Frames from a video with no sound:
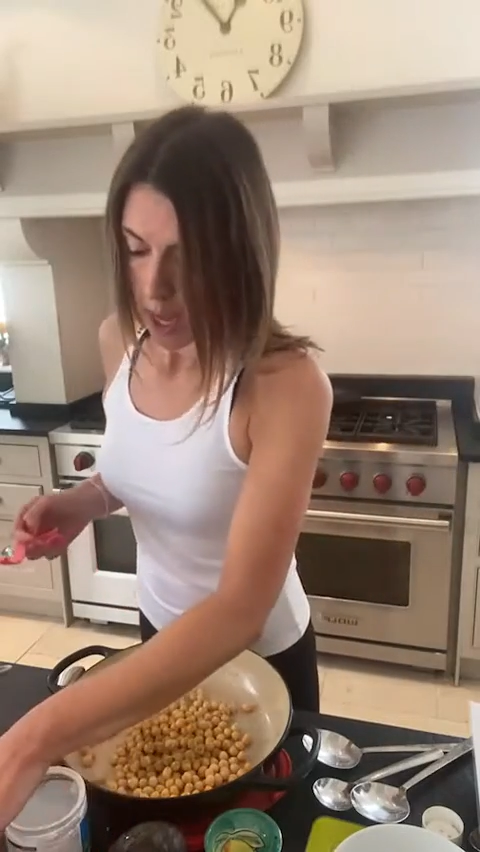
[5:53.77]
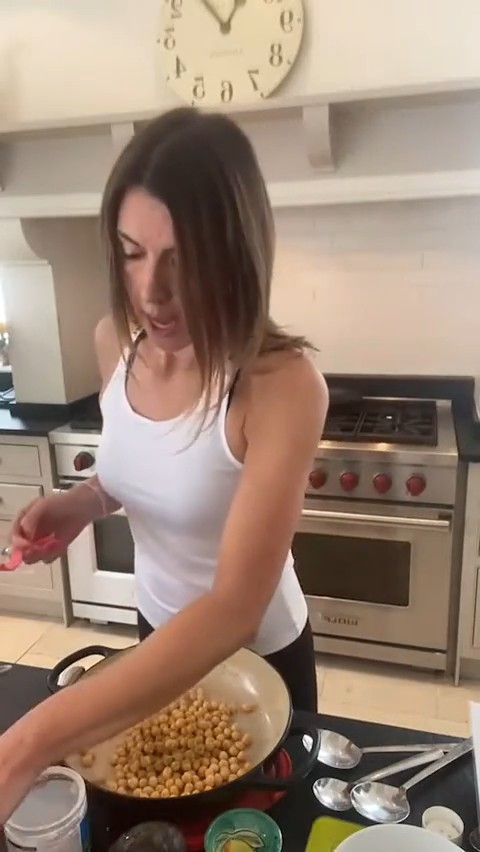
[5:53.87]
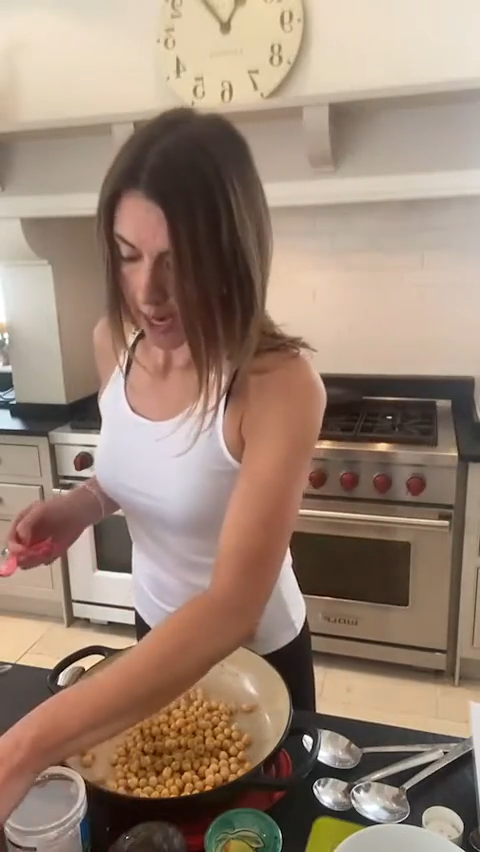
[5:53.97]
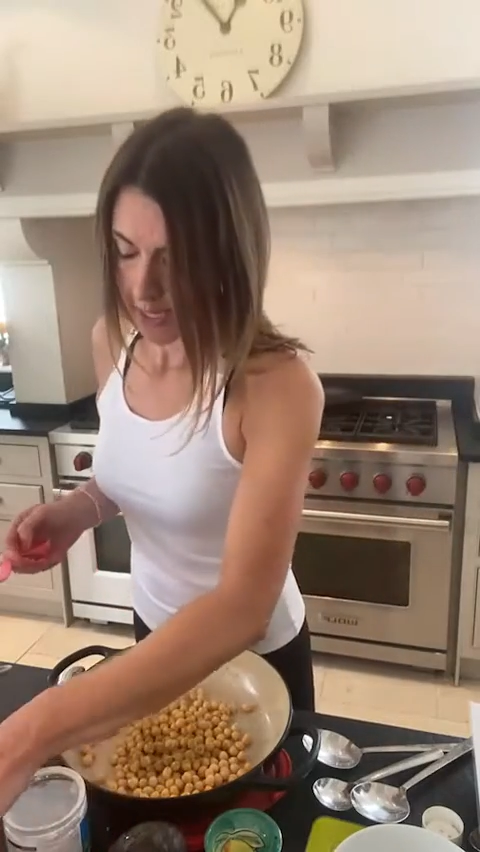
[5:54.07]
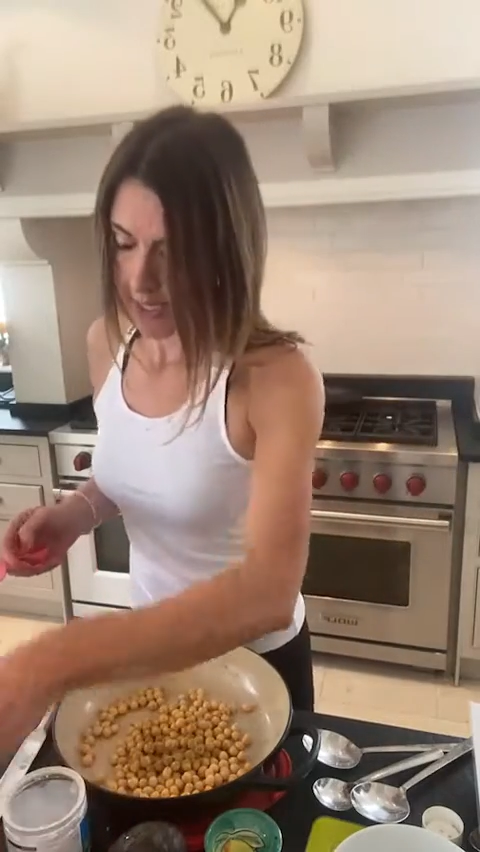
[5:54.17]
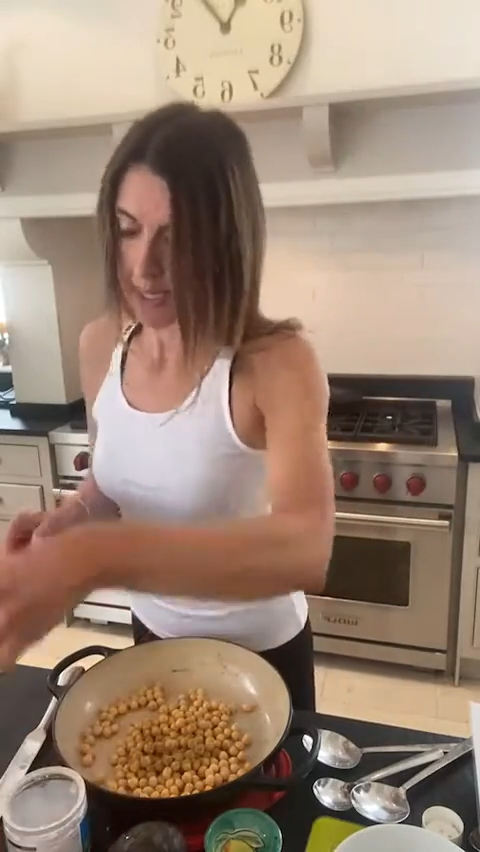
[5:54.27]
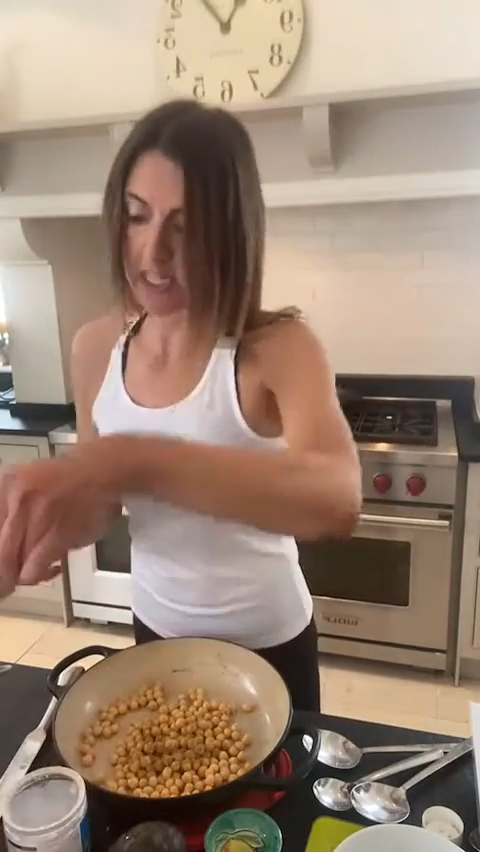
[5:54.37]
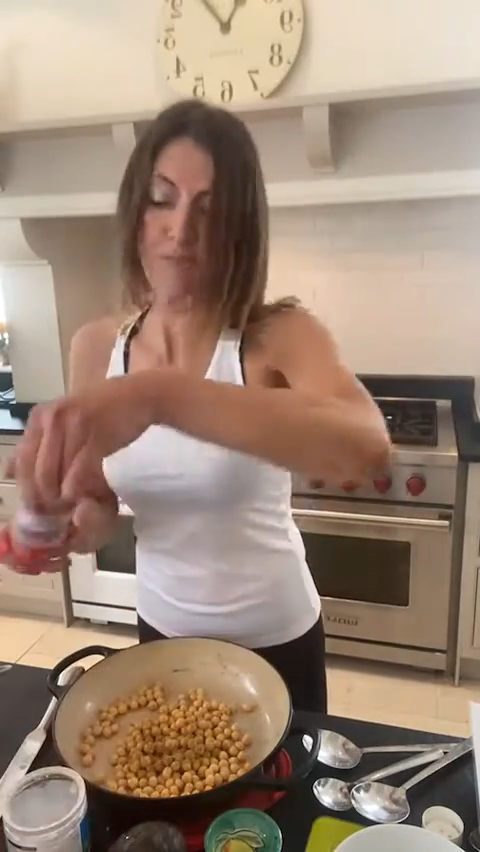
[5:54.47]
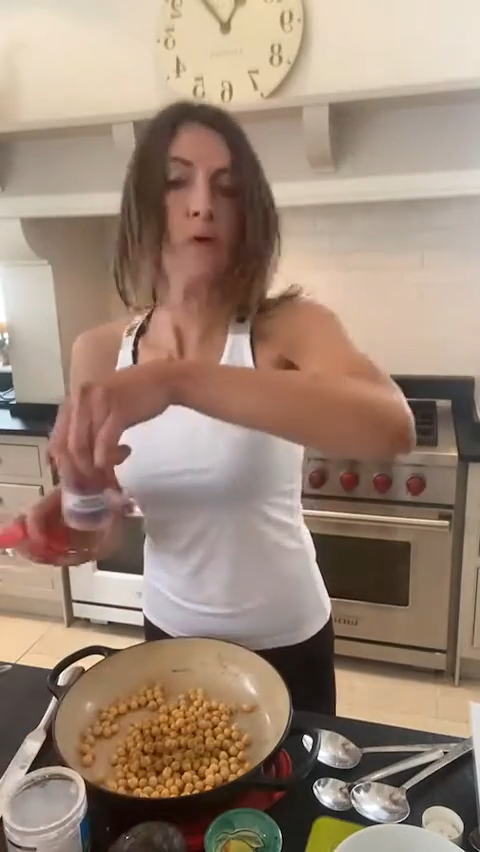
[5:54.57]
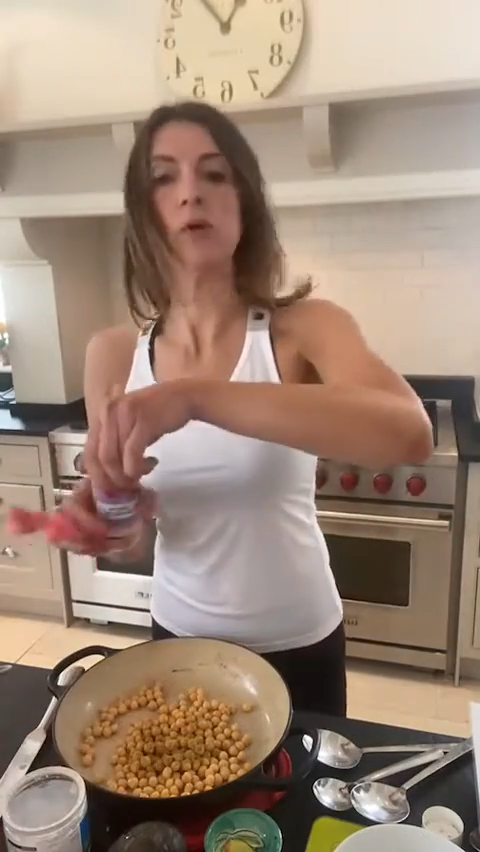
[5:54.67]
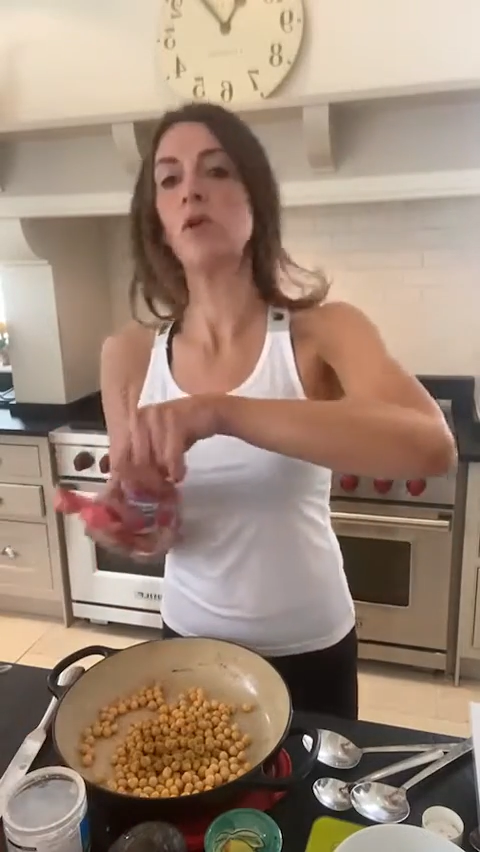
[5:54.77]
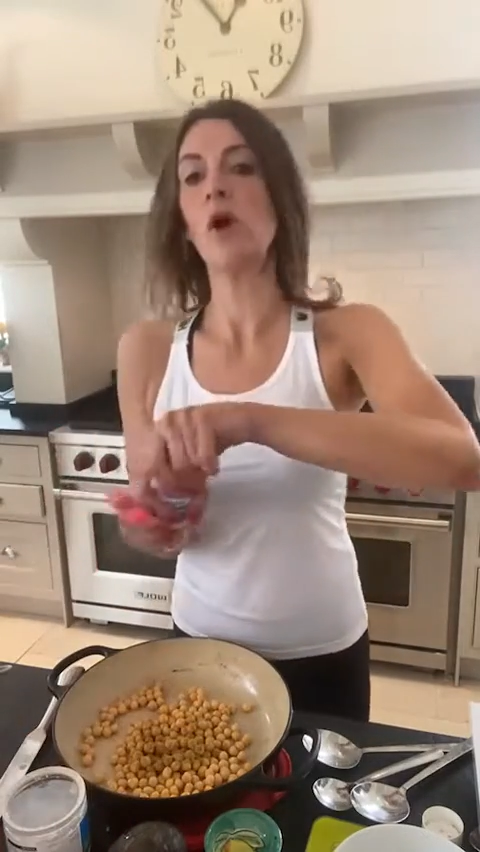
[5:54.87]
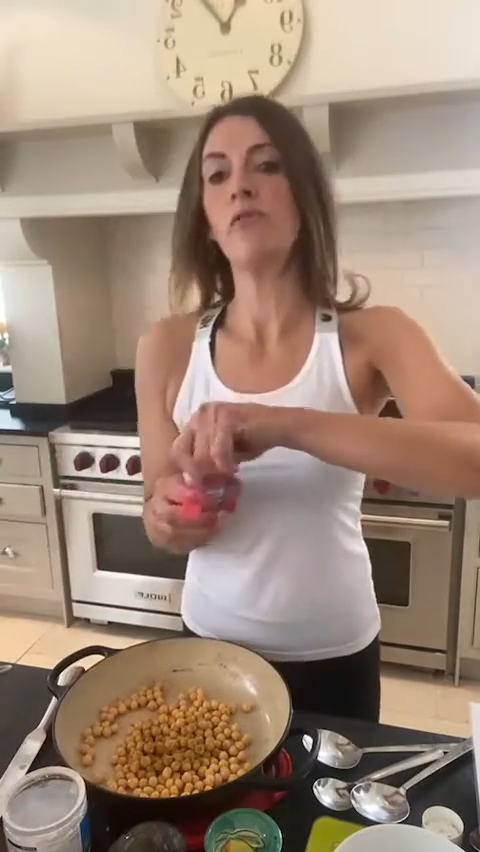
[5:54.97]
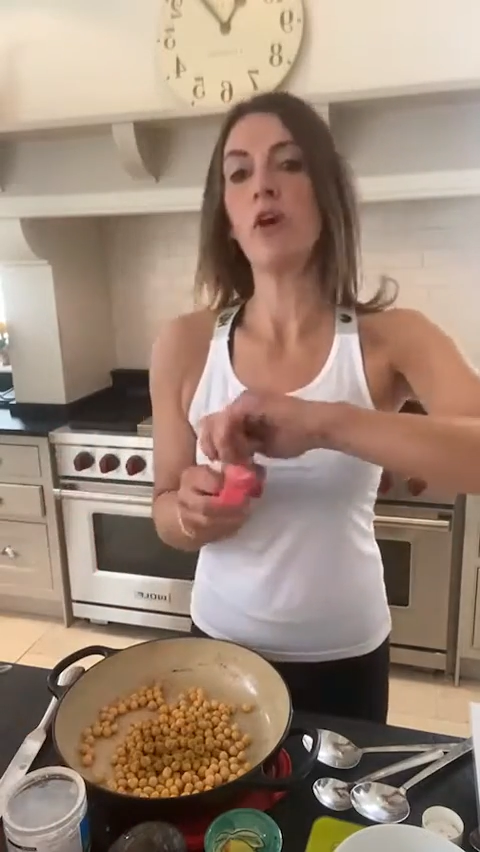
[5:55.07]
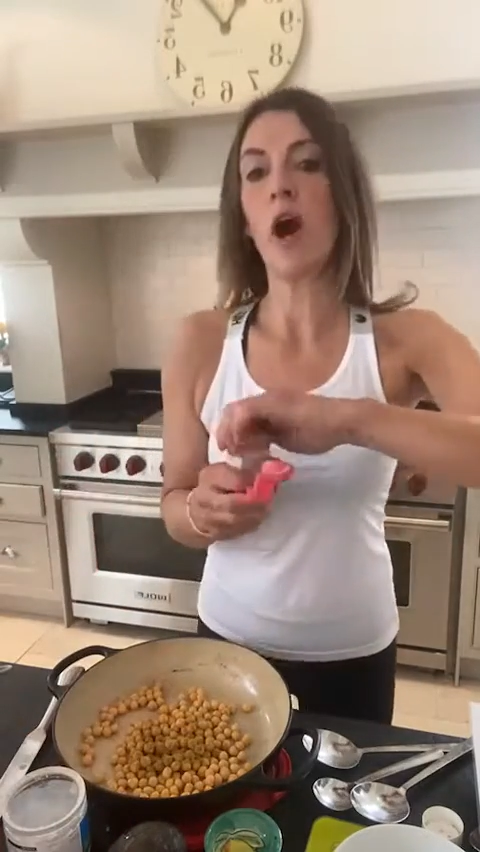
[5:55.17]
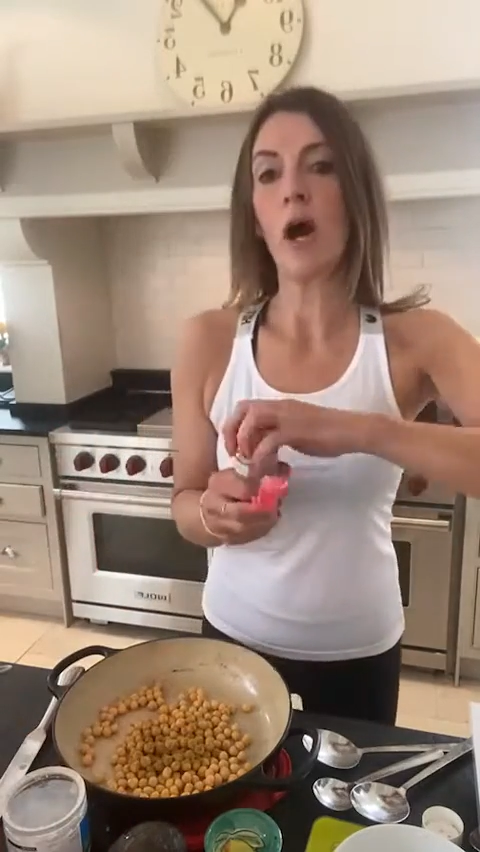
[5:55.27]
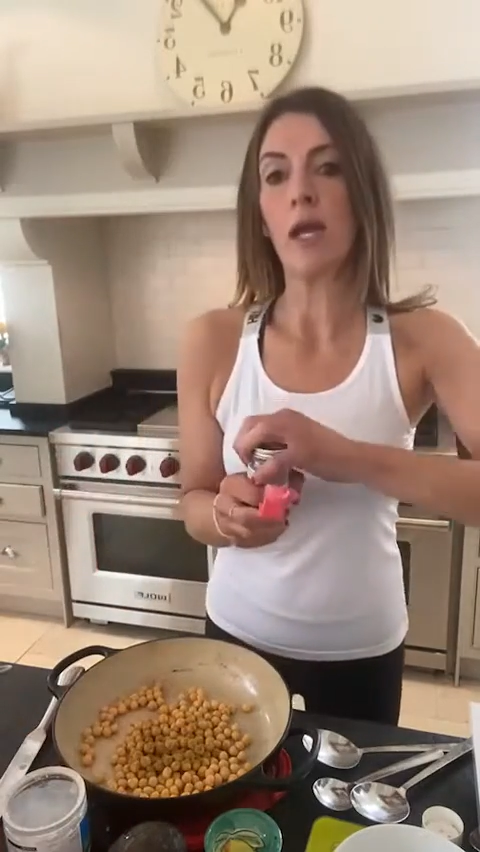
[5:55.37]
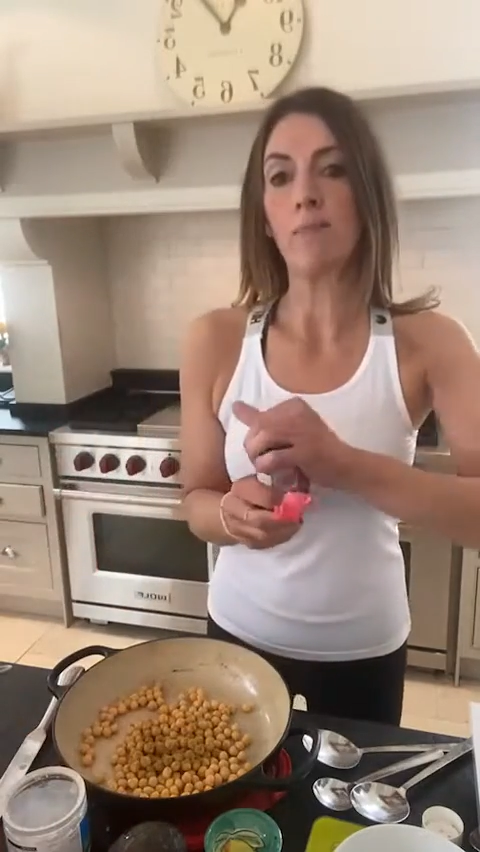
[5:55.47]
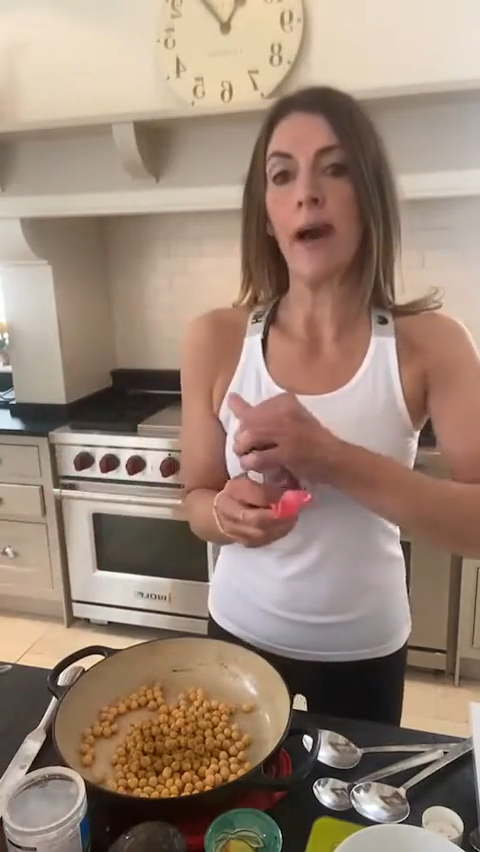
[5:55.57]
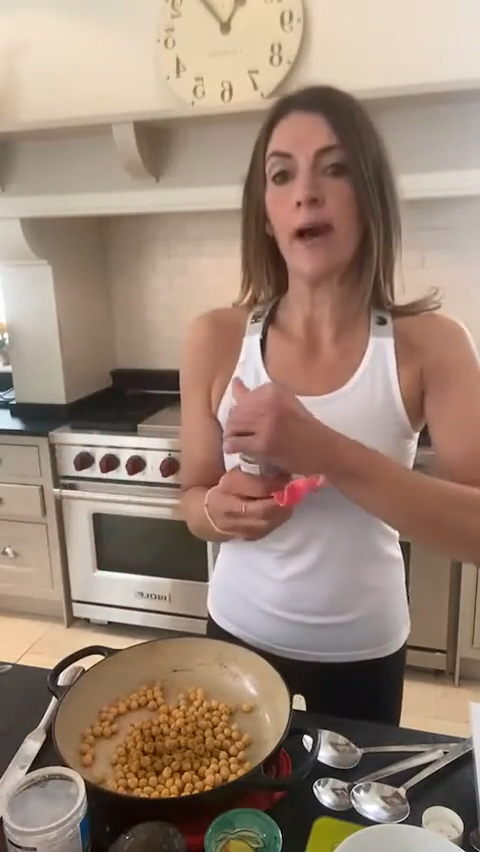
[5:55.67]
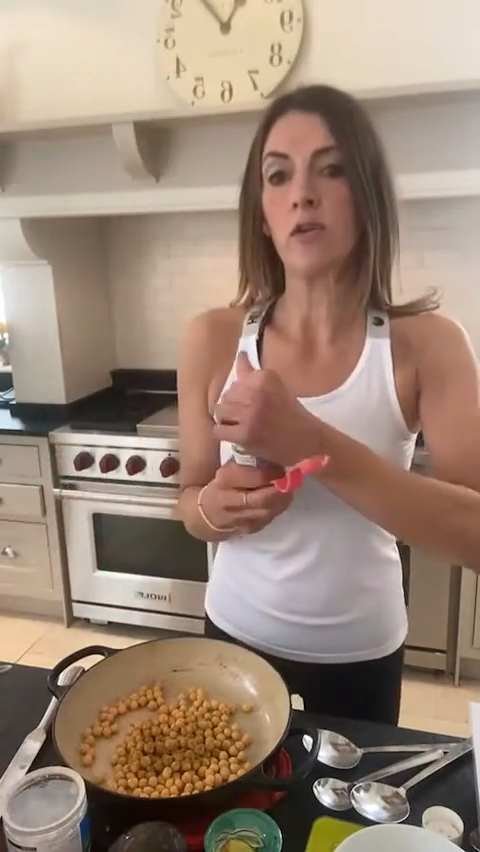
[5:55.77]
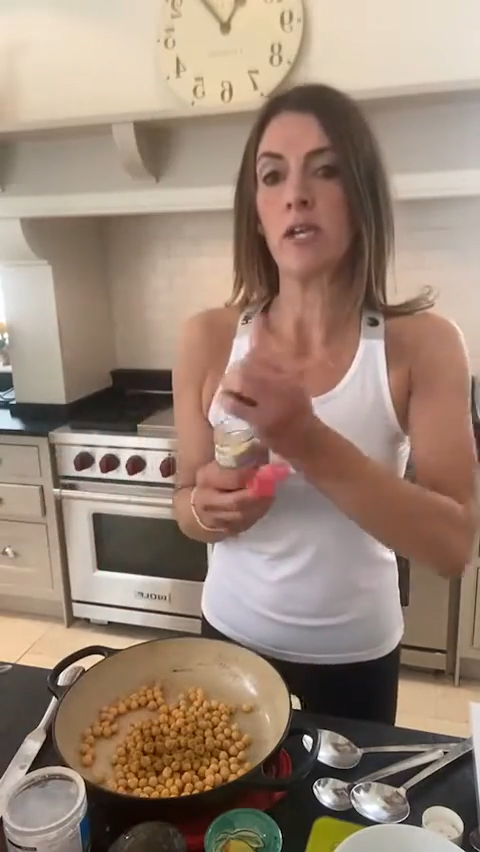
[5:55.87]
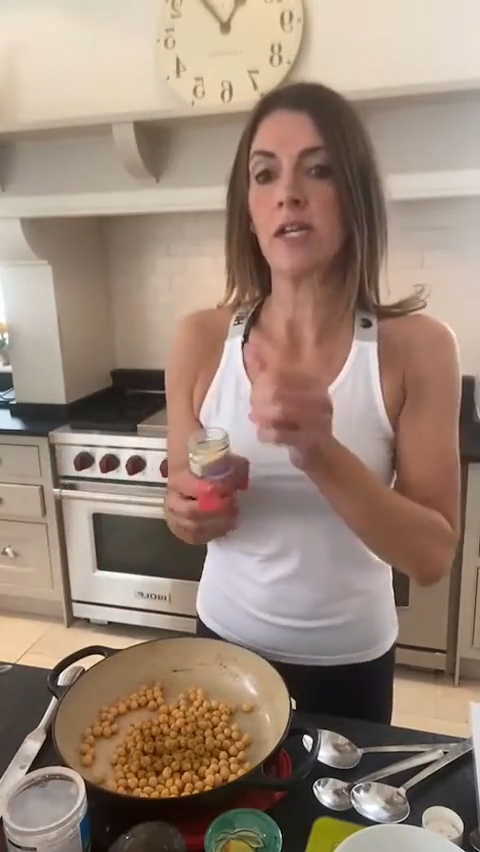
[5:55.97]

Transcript: a teaspoon of garlic powder.